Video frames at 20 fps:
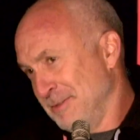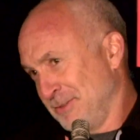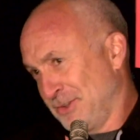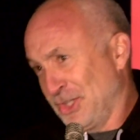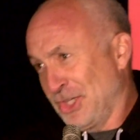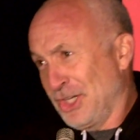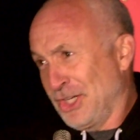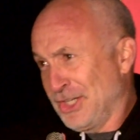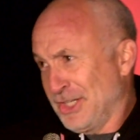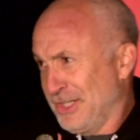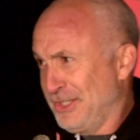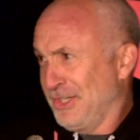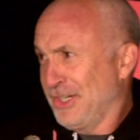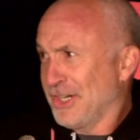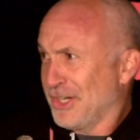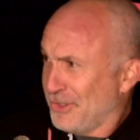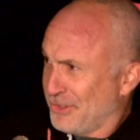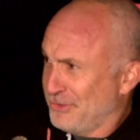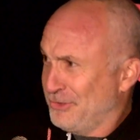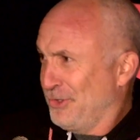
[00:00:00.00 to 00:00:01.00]
good,
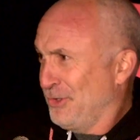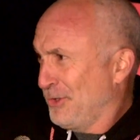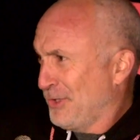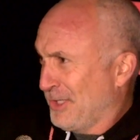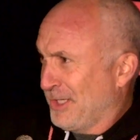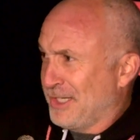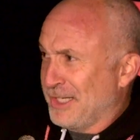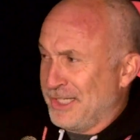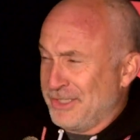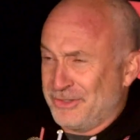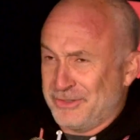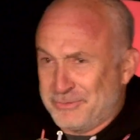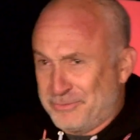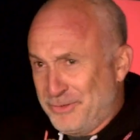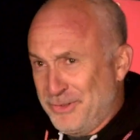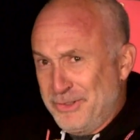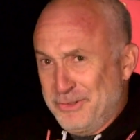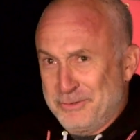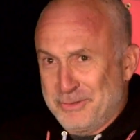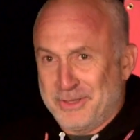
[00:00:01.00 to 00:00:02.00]
because you can cut your
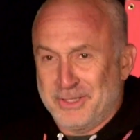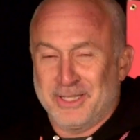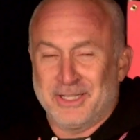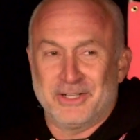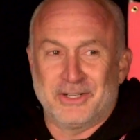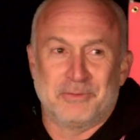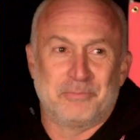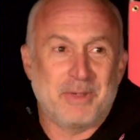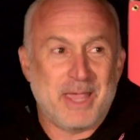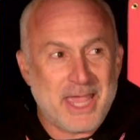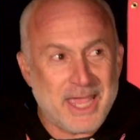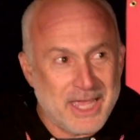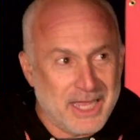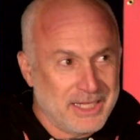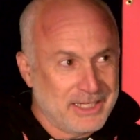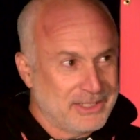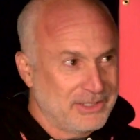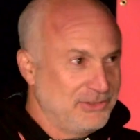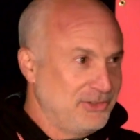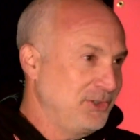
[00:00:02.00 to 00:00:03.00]
food with it, or bad
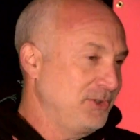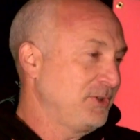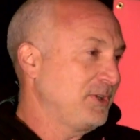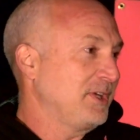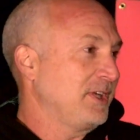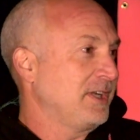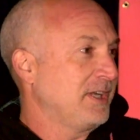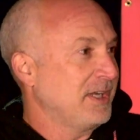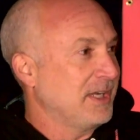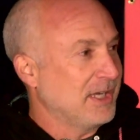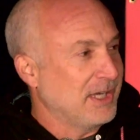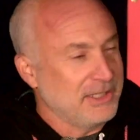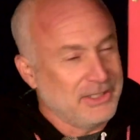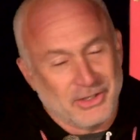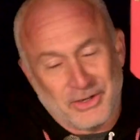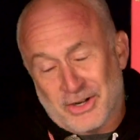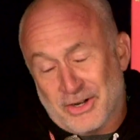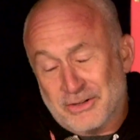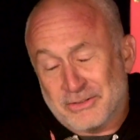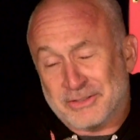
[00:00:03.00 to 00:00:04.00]
because you can,
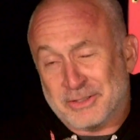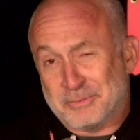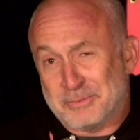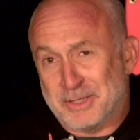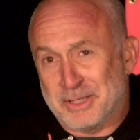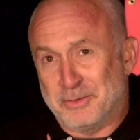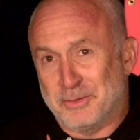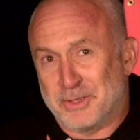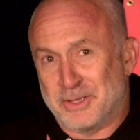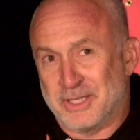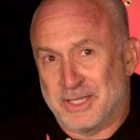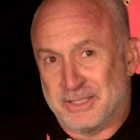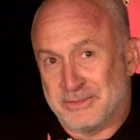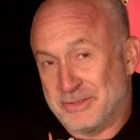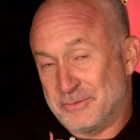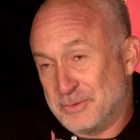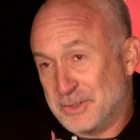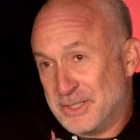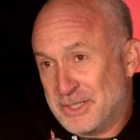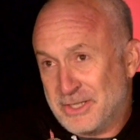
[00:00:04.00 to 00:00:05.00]
hurt somebody with it. And I
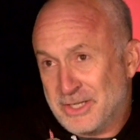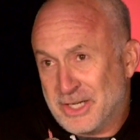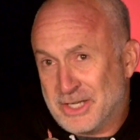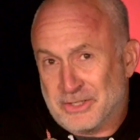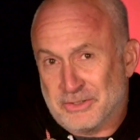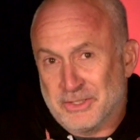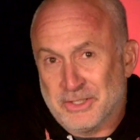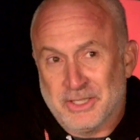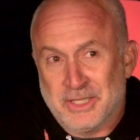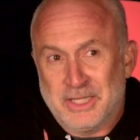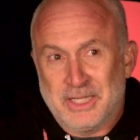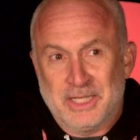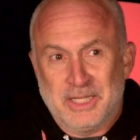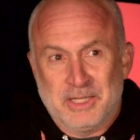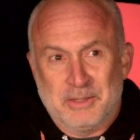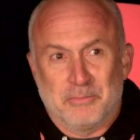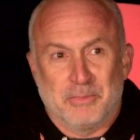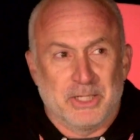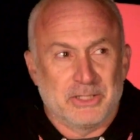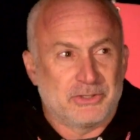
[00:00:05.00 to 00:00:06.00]
said, well, there you go.
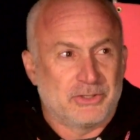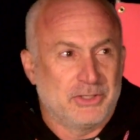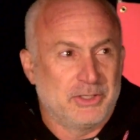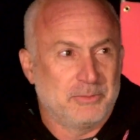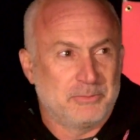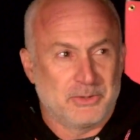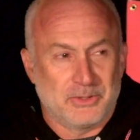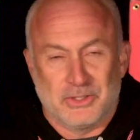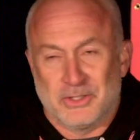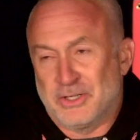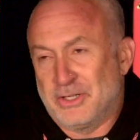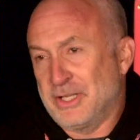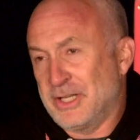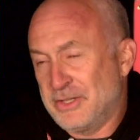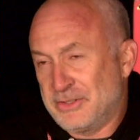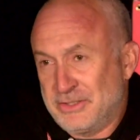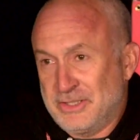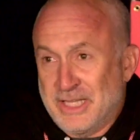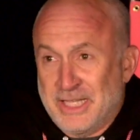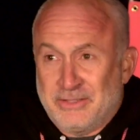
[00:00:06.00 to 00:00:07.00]
Mushrooms
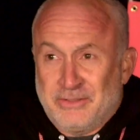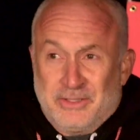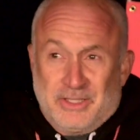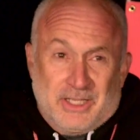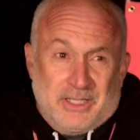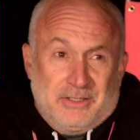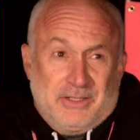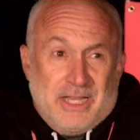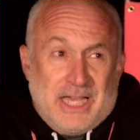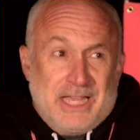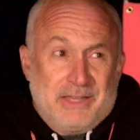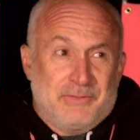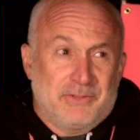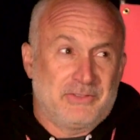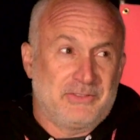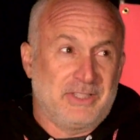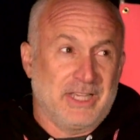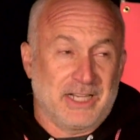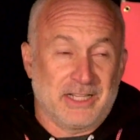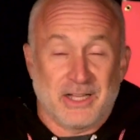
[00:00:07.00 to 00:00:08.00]
a knife
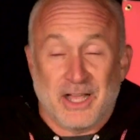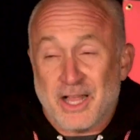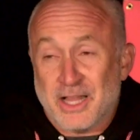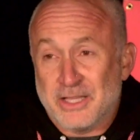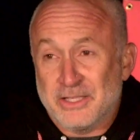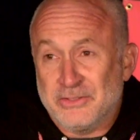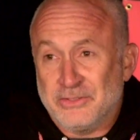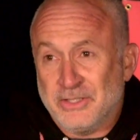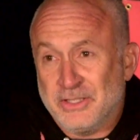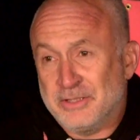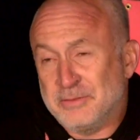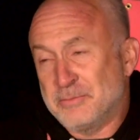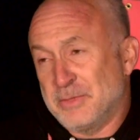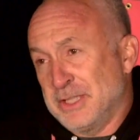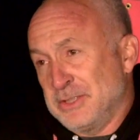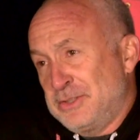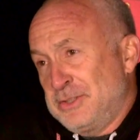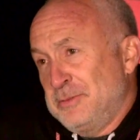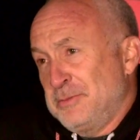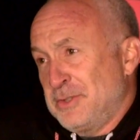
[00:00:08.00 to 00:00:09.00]
is technology.
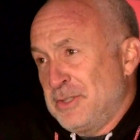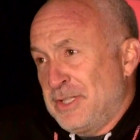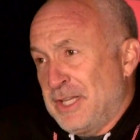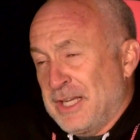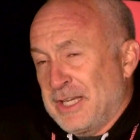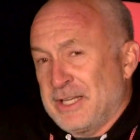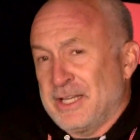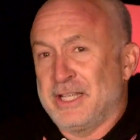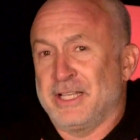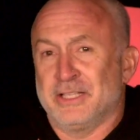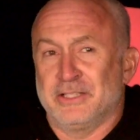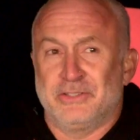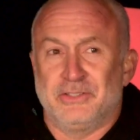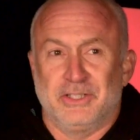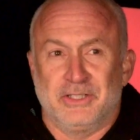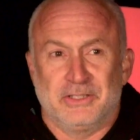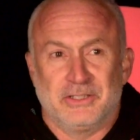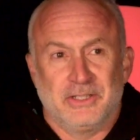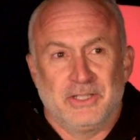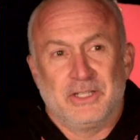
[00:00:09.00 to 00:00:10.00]
Mushrooms are
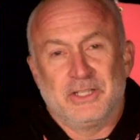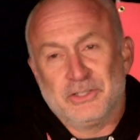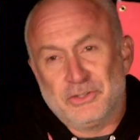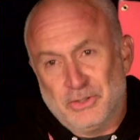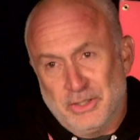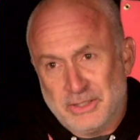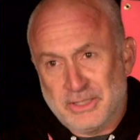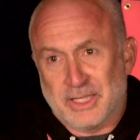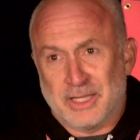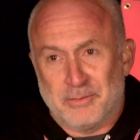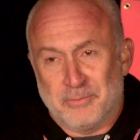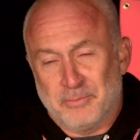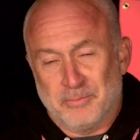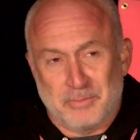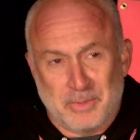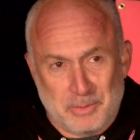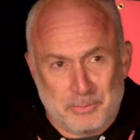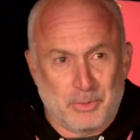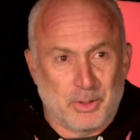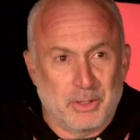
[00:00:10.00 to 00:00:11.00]
technology. Treat
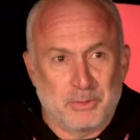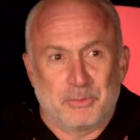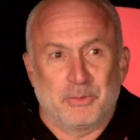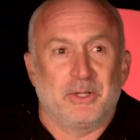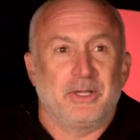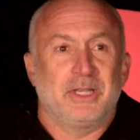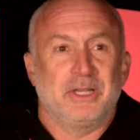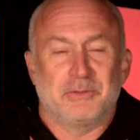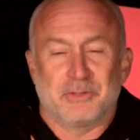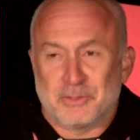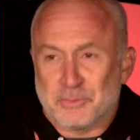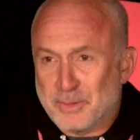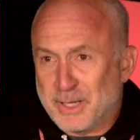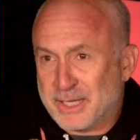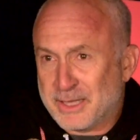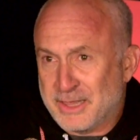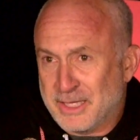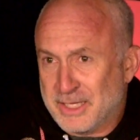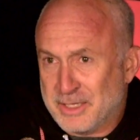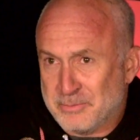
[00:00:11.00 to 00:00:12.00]
them appropriately,
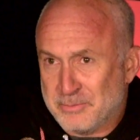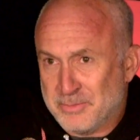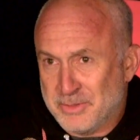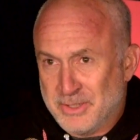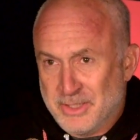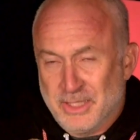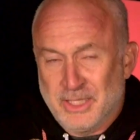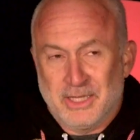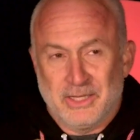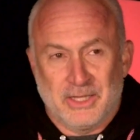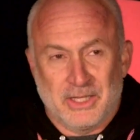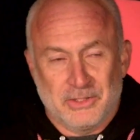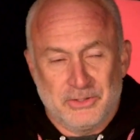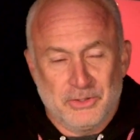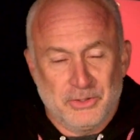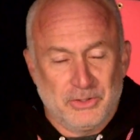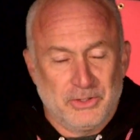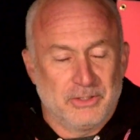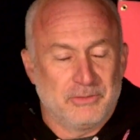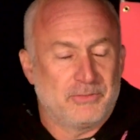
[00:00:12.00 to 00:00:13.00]
respect them. They'll
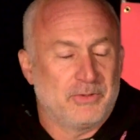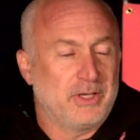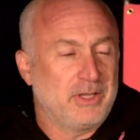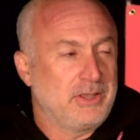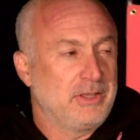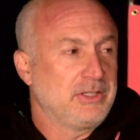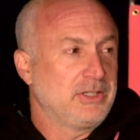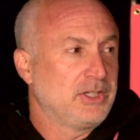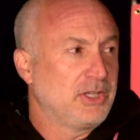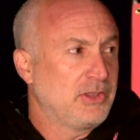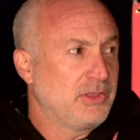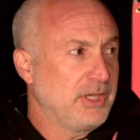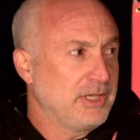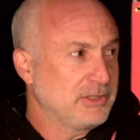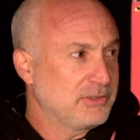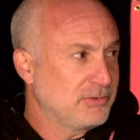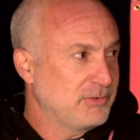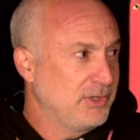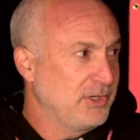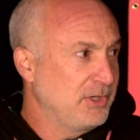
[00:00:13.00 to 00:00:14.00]
do good
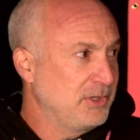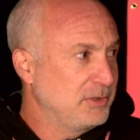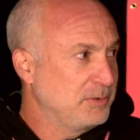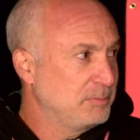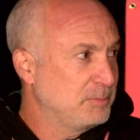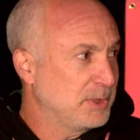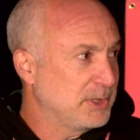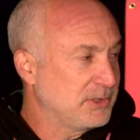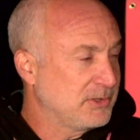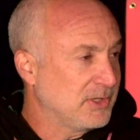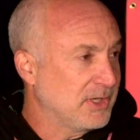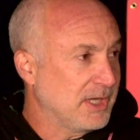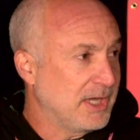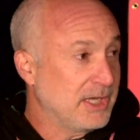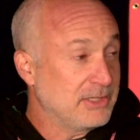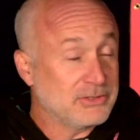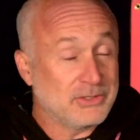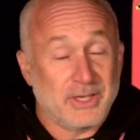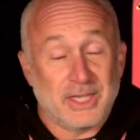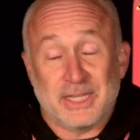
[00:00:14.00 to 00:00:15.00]
things for you. But I
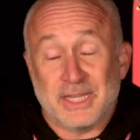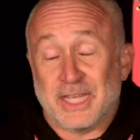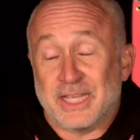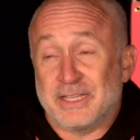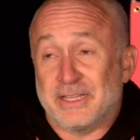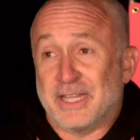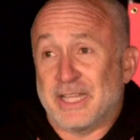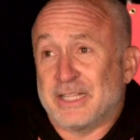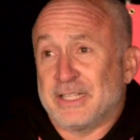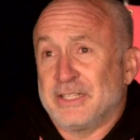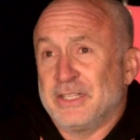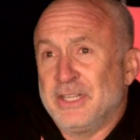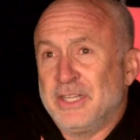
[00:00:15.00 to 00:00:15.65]
also had that